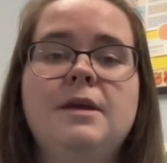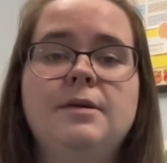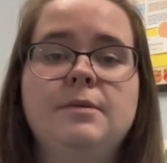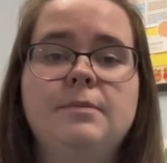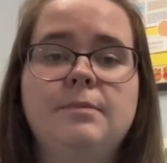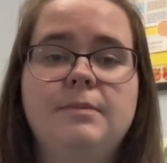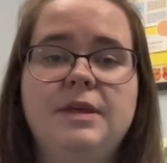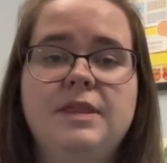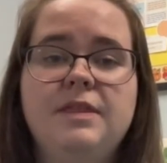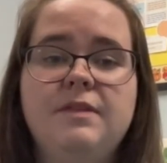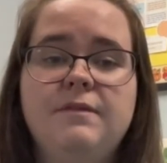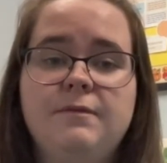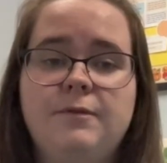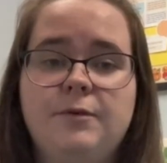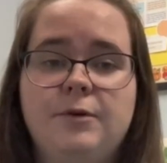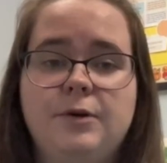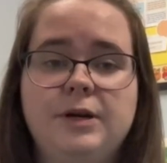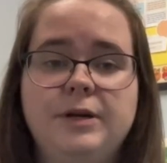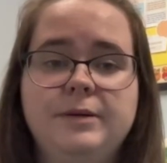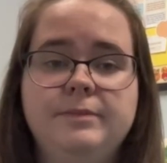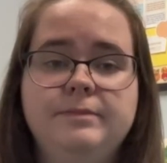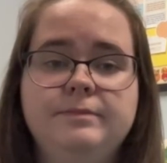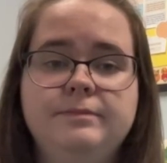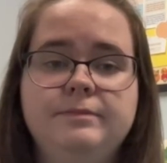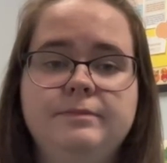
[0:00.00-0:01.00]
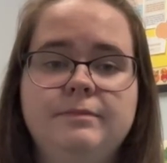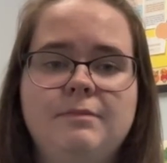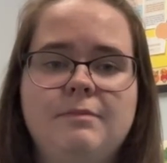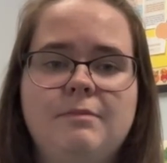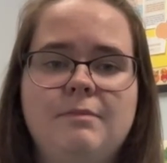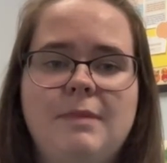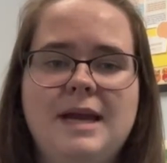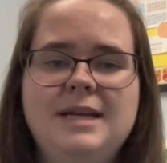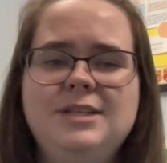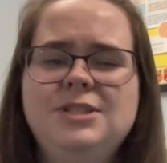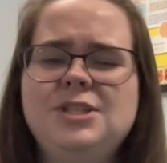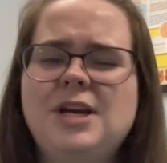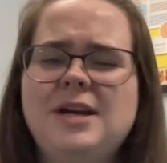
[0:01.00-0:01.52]
Myth 4.
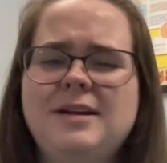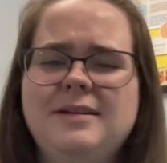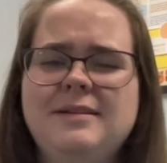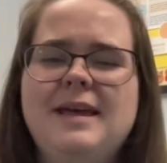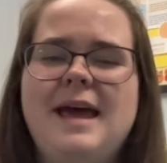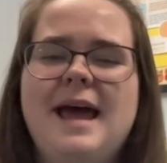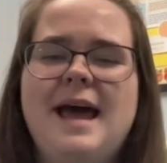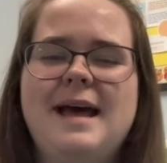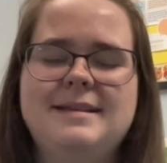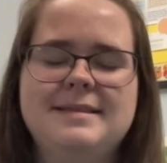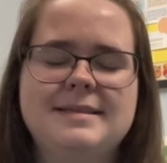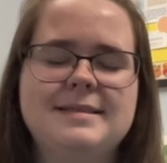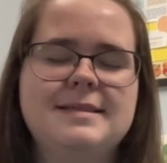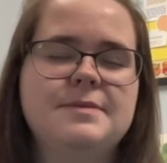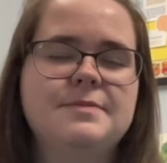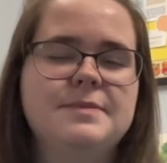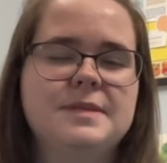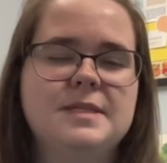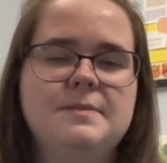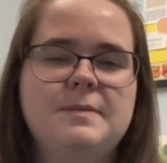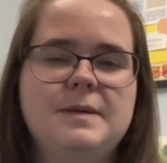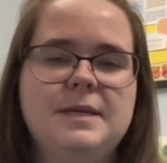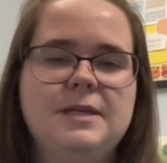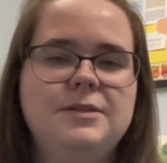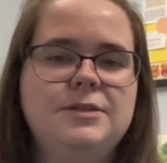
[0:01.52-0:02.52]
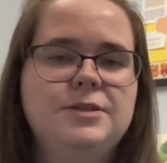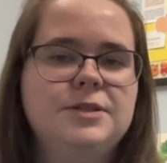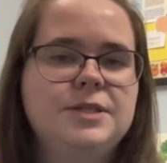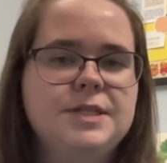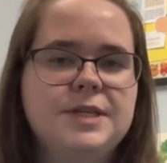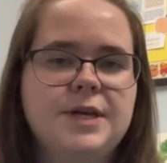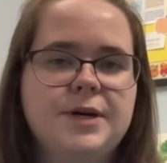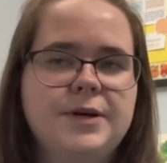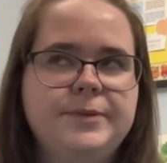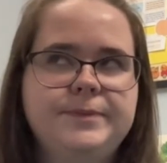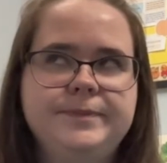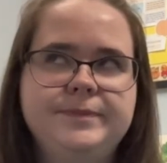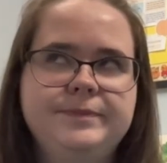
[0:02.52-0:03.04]
My child has some speech, so
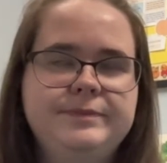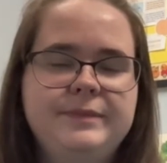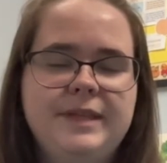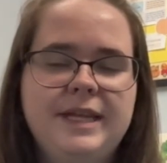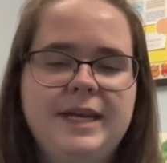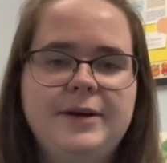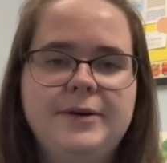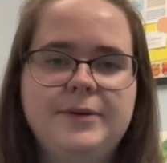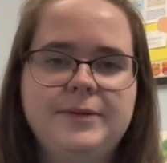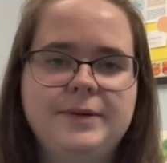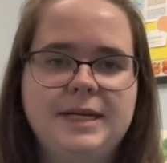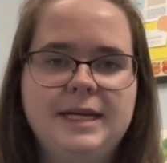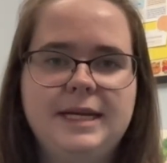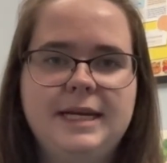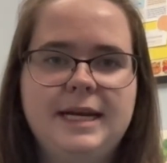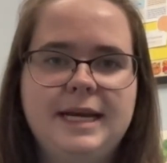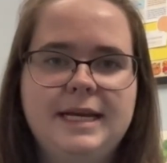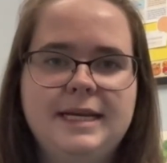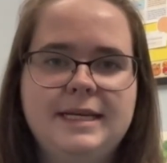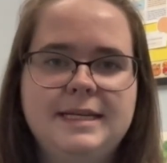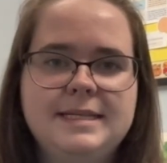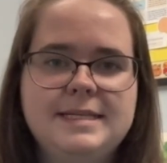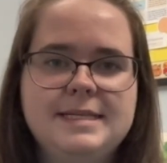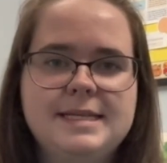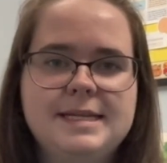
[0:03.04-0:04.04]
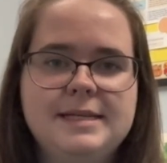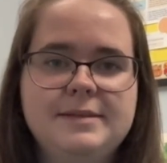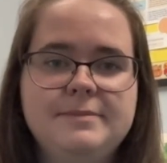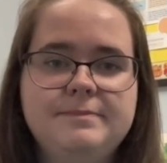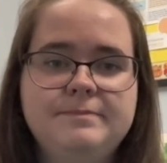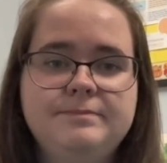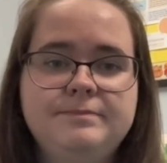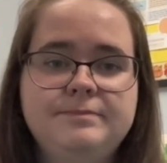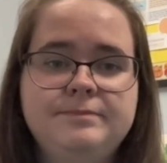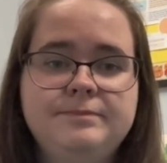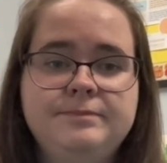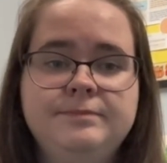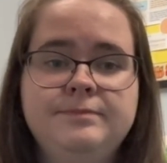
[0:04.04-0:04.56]
they don't need AAC.
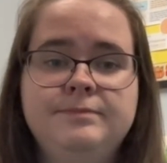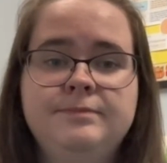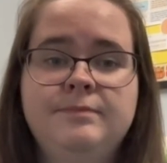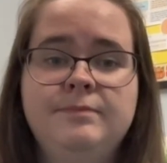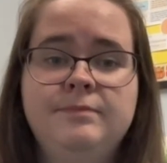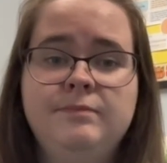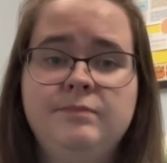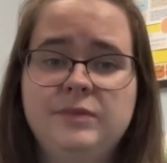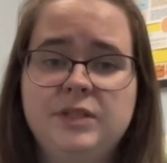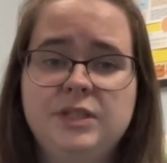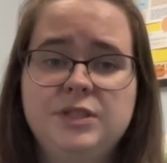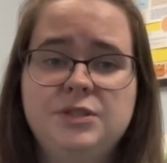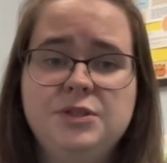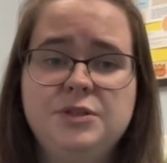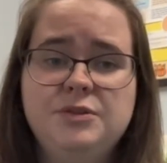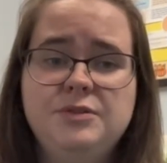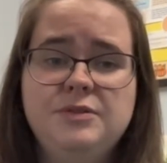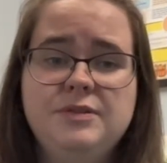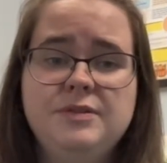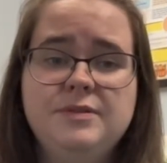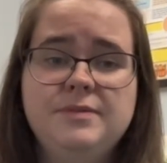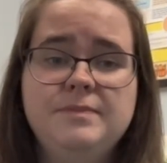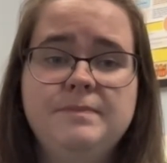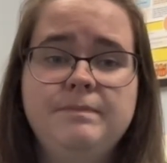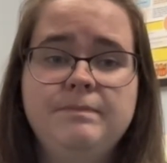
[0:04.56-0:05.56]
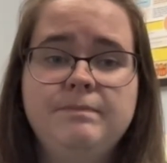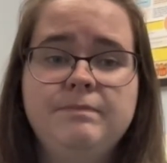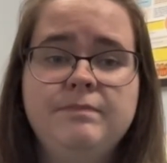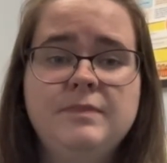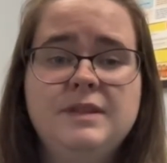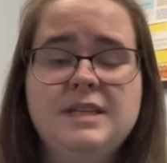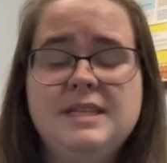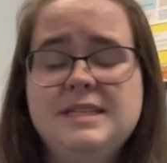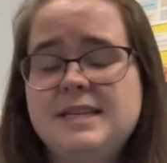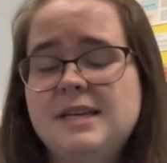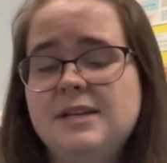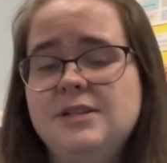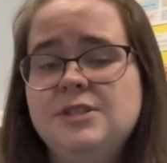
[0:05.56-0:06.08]
The truth?
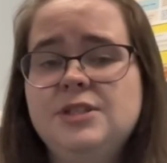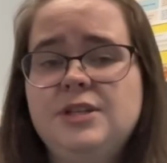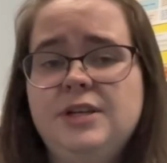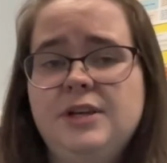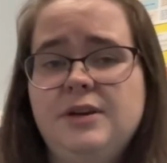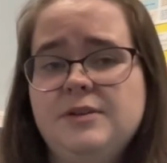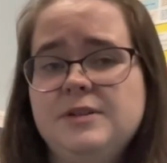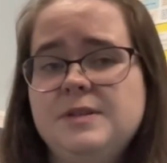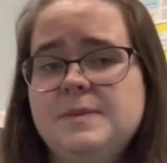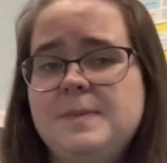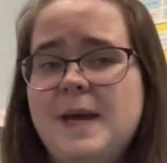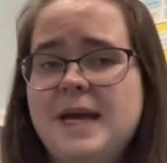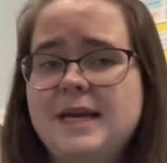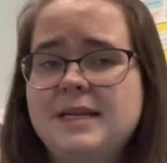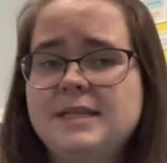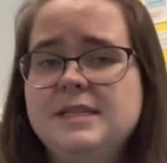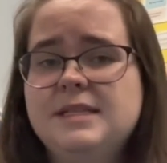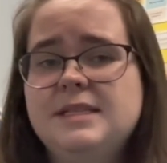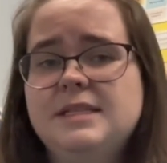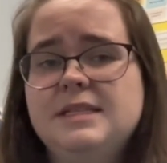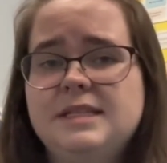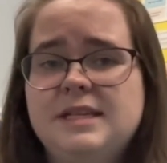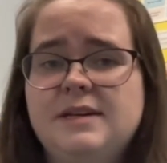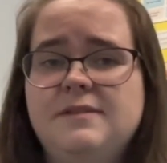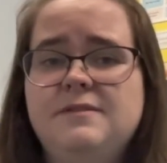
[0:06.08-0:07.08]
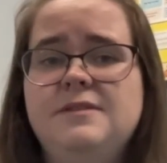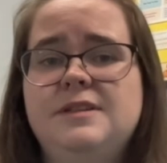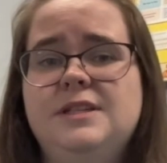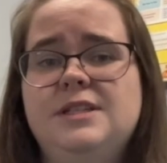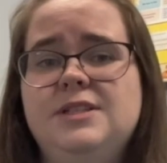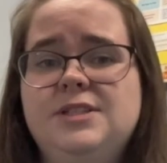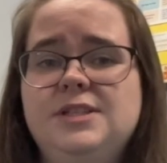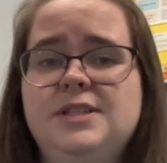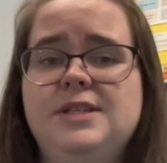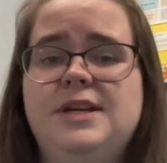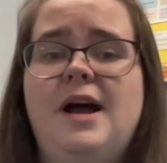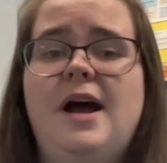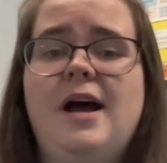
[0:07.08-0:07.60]
This actually goes back to the
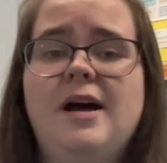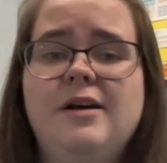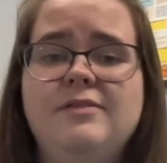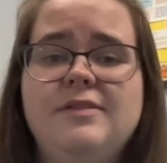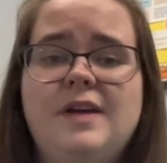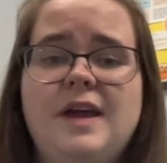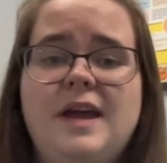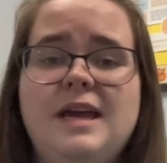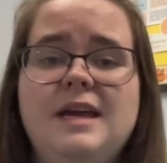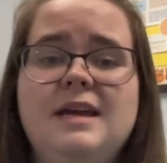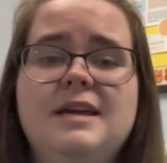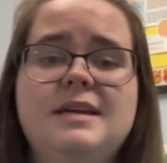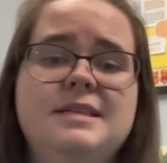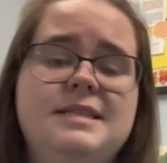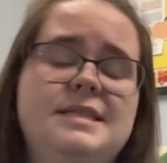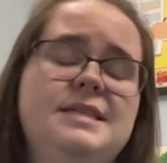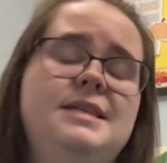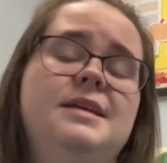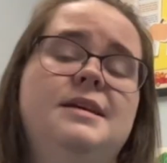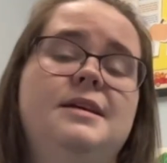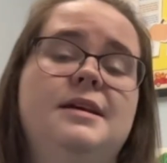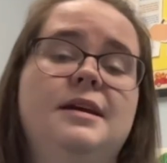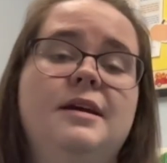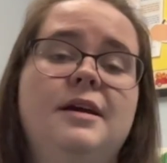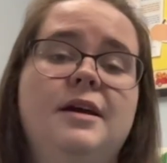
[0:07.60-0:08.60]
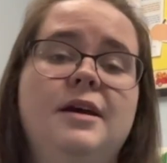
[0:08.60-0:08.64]
definition of AAC.